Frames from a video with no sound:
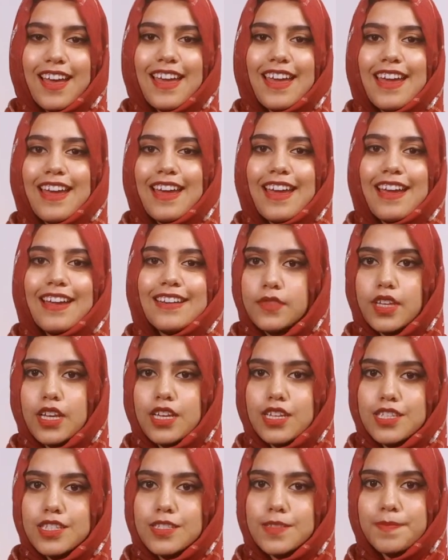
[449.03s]
And
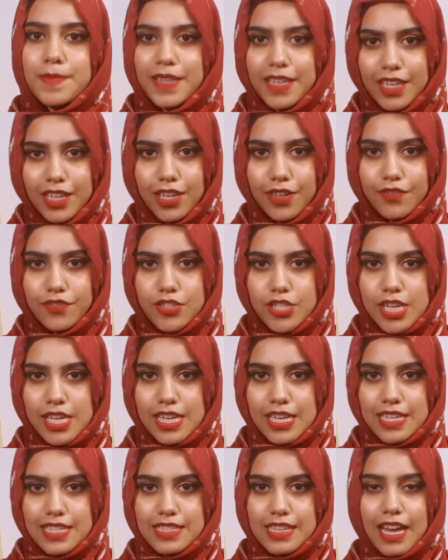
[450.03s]
speaking of
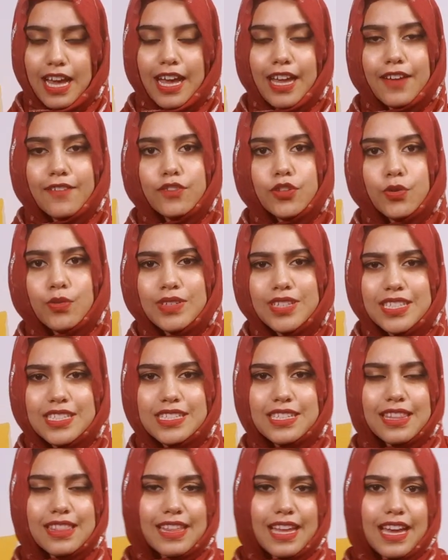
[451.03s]
cheese, I have
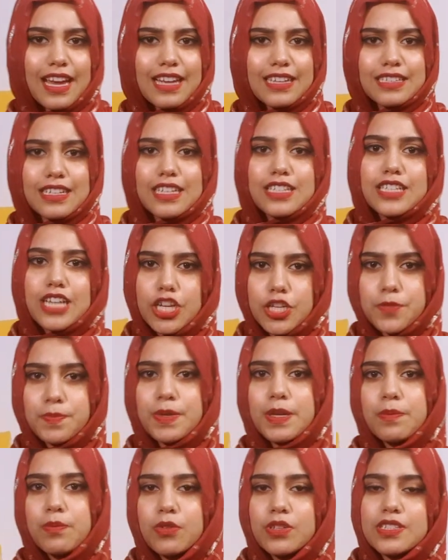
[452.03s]
noticed that Dutch
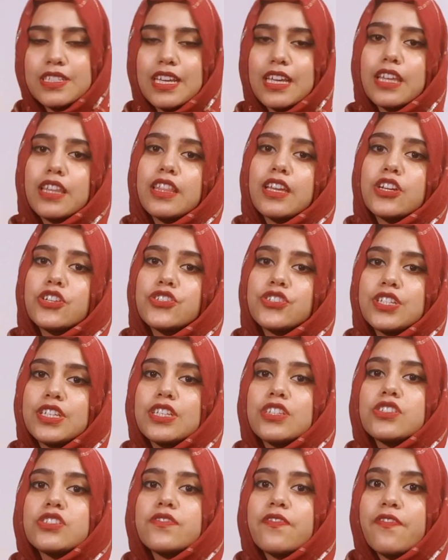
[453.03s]
people take their
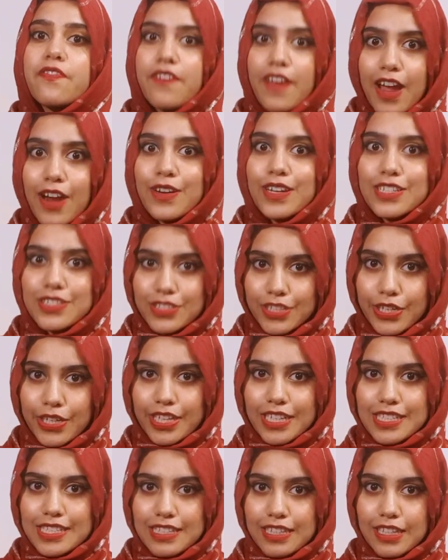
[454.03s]
cheese very
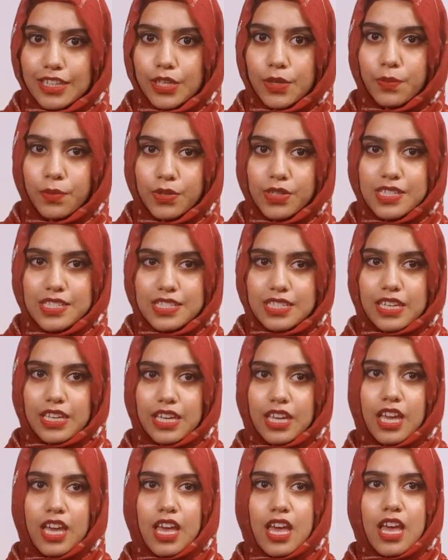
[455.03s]
seriously. You would
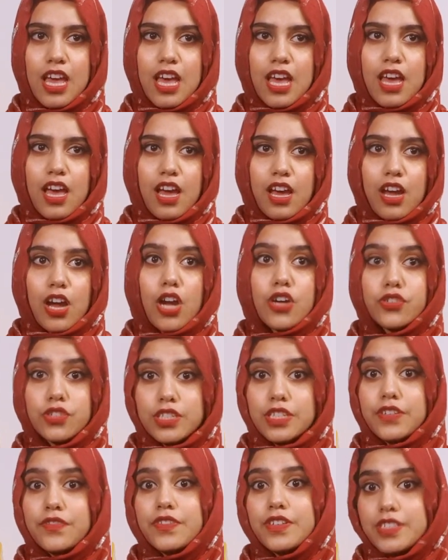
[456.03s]
see a
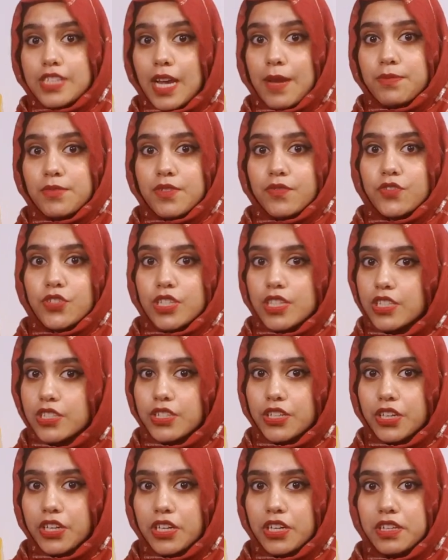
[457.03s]
hundred different types of cheese
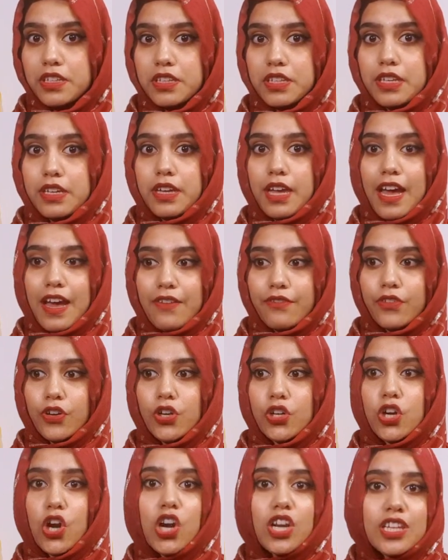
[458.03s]
here. They have
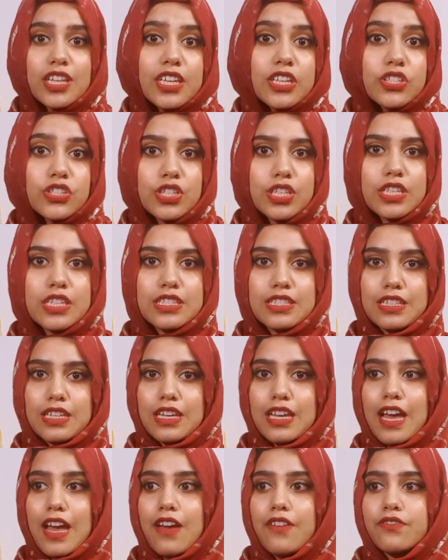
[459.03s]
garlic cheese, they
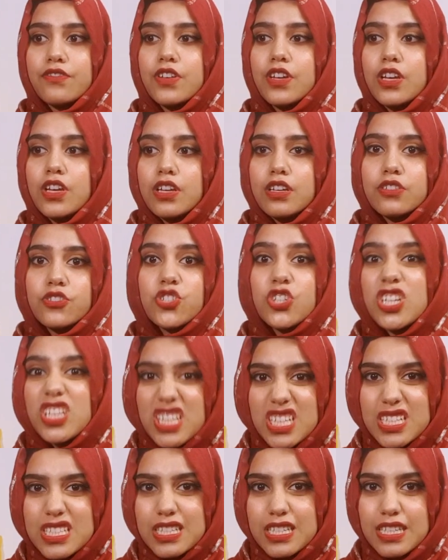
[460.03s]
have
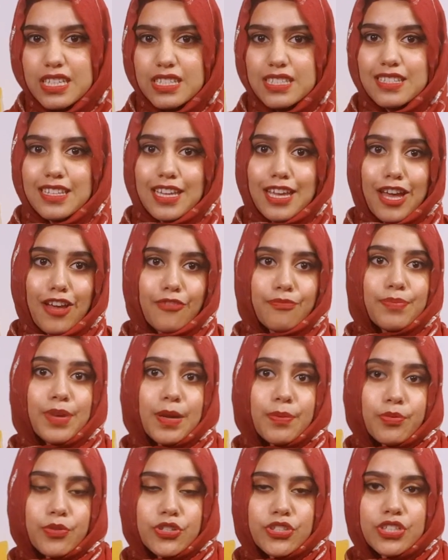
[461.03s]
chili cheese, they have
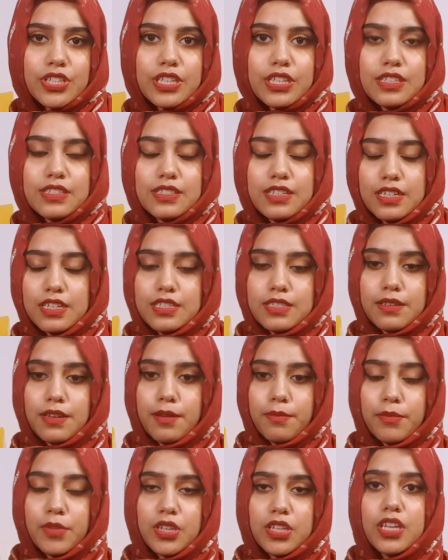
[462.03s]
pepper cheese, there's a
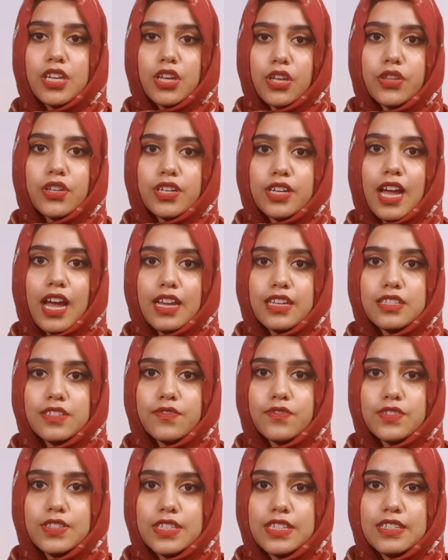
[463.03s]
million other kinds
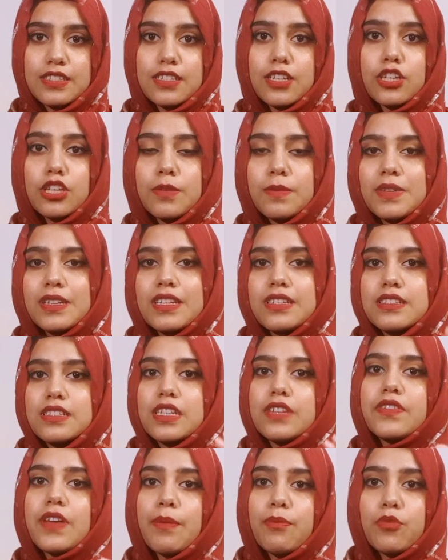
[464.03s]
of cheese. Yet
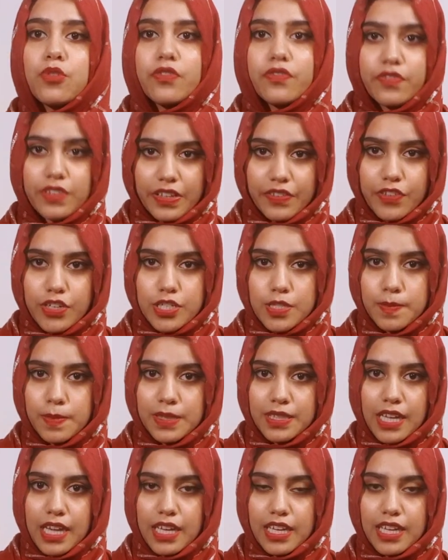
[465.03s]
flavors, but
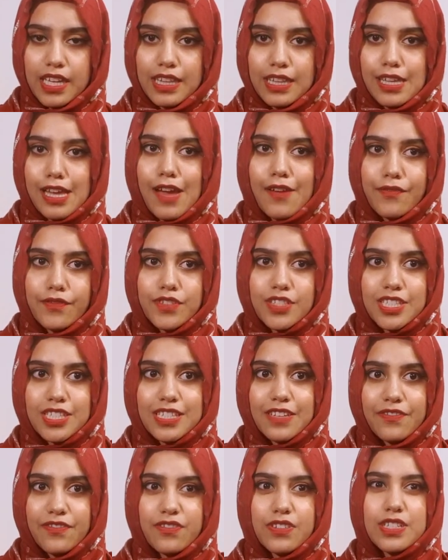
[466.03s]
they have
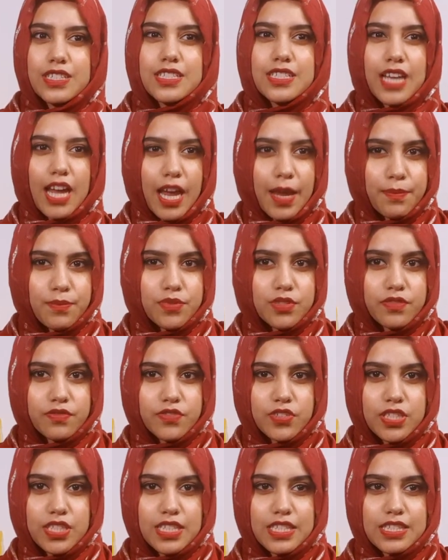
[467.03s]
different types of
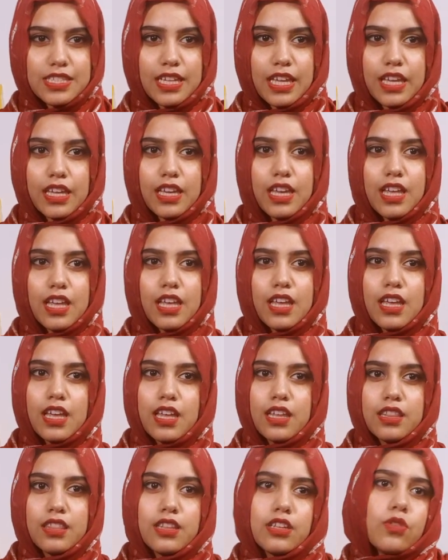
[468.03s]
cheese. Like,
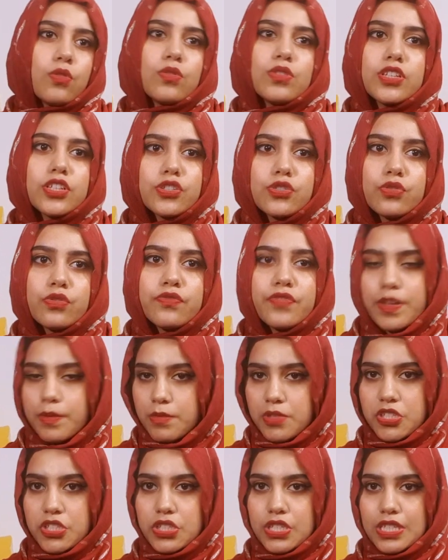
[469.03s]
the only two
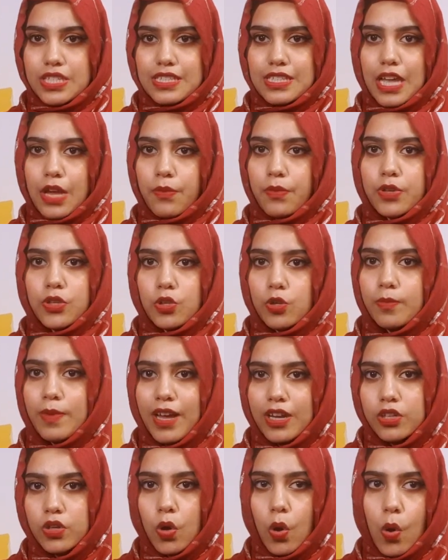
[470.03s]
famous cheese that we know
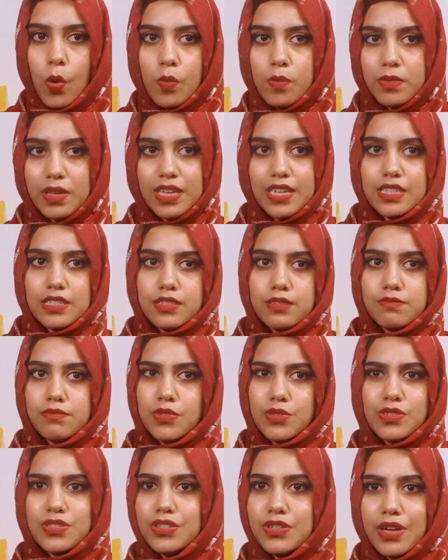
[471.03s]
back home is
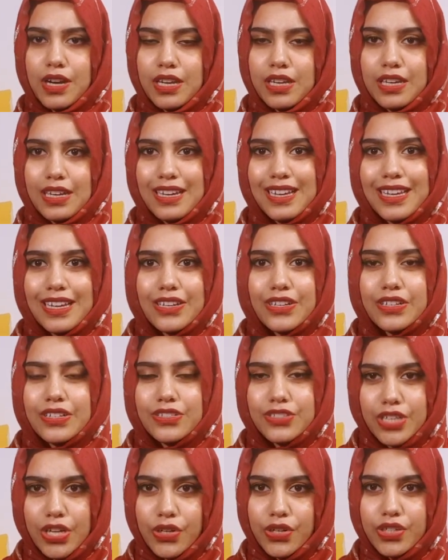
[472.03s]
mozzarella and
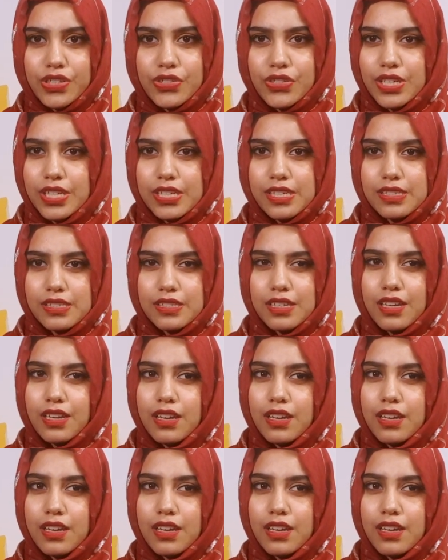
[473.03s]
cheddar cheese,